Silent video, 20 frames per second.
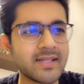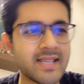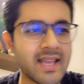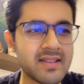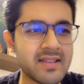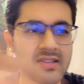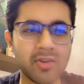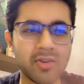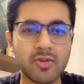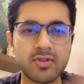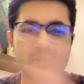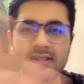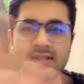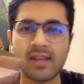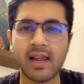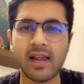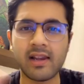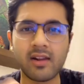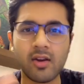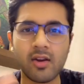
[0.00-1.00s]
acidosis and
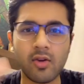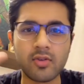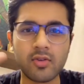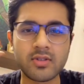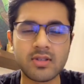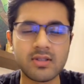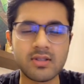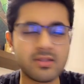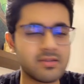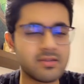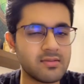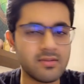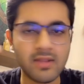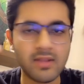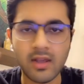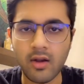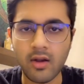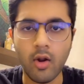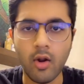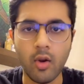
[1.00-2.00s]
alkalosis, they
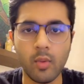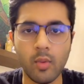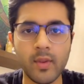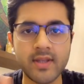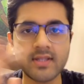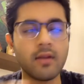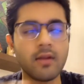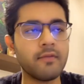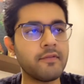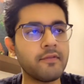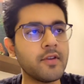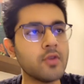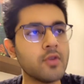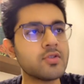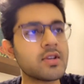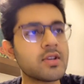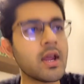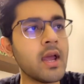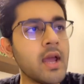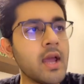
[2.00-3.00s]
are always
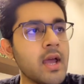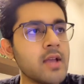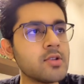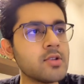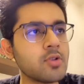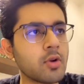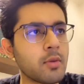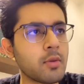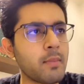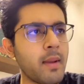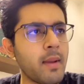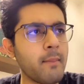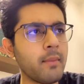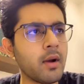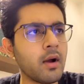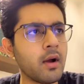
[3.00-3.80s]
confused. So remember,